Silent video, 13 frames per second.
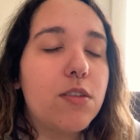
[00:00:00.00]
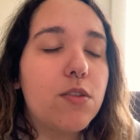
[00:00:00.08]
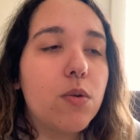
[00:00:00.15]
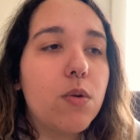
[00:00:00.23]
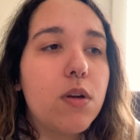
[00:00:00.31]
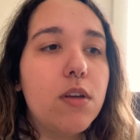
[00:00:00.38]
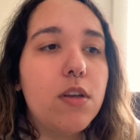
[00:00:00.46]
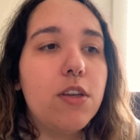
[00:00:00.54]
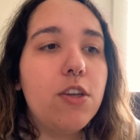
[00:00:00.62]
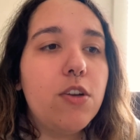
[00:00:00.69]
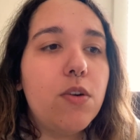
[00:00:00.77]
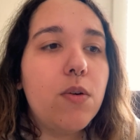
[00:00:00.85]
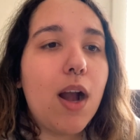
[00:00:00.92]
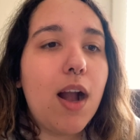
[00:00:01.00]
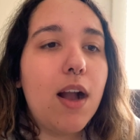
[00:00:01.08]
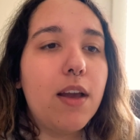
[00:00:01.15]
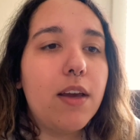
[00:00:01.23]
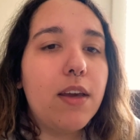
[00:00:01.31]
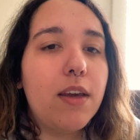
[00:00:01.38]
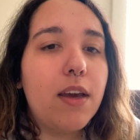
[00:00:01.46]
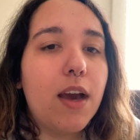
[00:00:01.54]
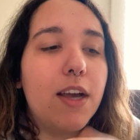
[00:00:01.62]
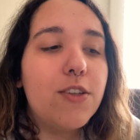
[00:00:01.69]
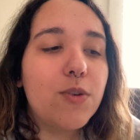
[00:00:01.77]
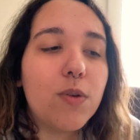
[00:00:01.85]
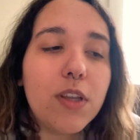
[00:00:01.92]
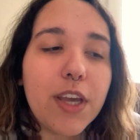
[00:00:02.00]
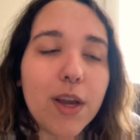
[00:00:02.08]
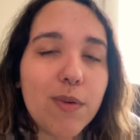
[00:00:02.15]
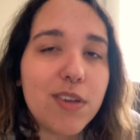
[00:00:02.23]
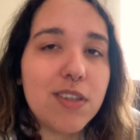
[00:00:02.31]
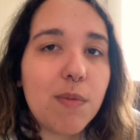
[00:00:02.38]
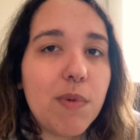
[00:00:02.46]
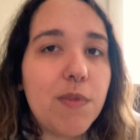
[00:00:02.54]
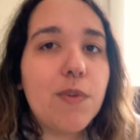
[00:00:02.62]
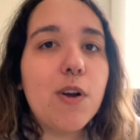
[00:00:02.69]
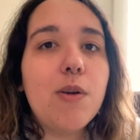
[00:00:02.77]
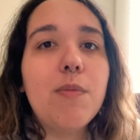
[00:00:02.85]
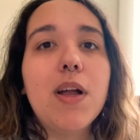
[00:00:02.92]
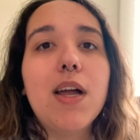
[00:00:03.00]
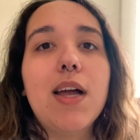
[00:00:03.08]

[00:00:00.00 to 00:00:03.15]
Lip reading: So, you know, I totally get where he's coming from,